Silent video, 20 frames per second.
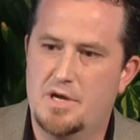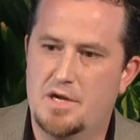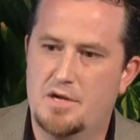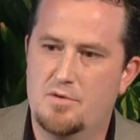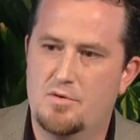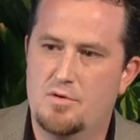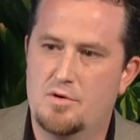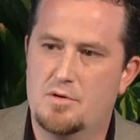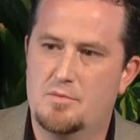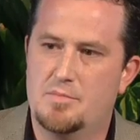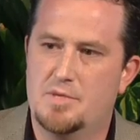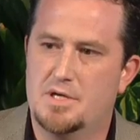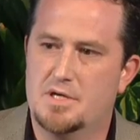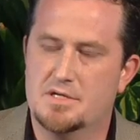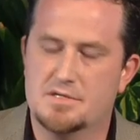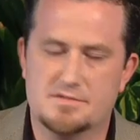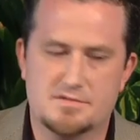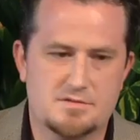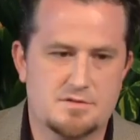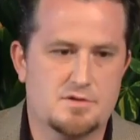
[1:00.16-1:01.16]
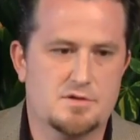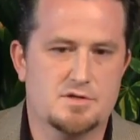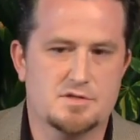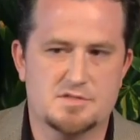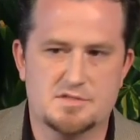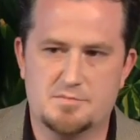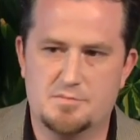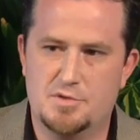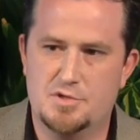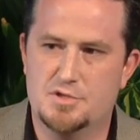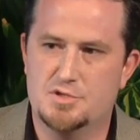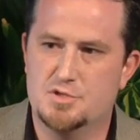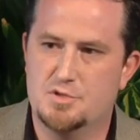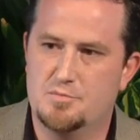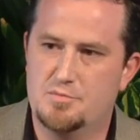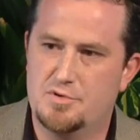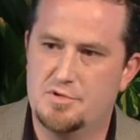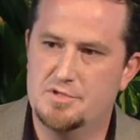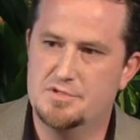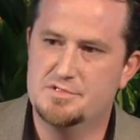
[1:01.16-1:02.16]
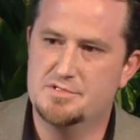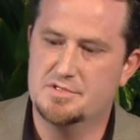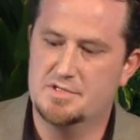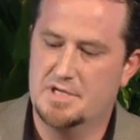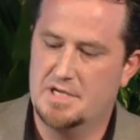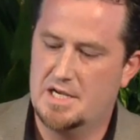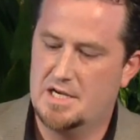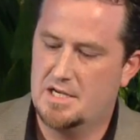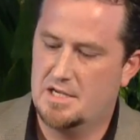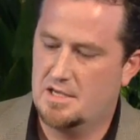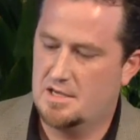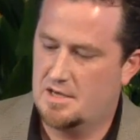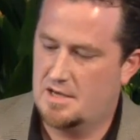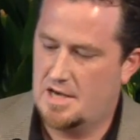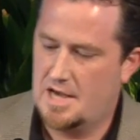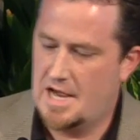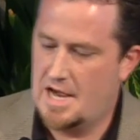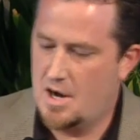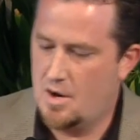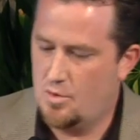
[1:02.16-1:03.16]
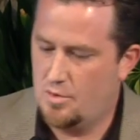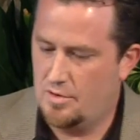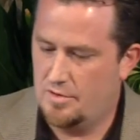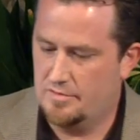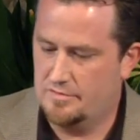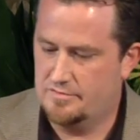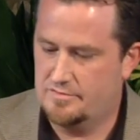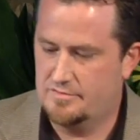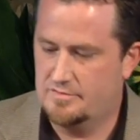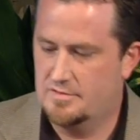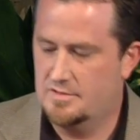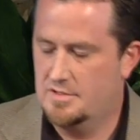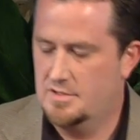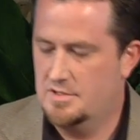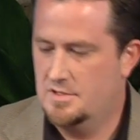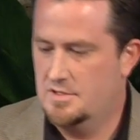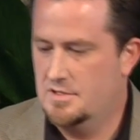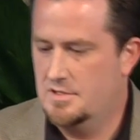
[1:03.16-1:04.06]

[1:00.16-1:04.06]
by in order to be considered a spiritual person, getting in hours,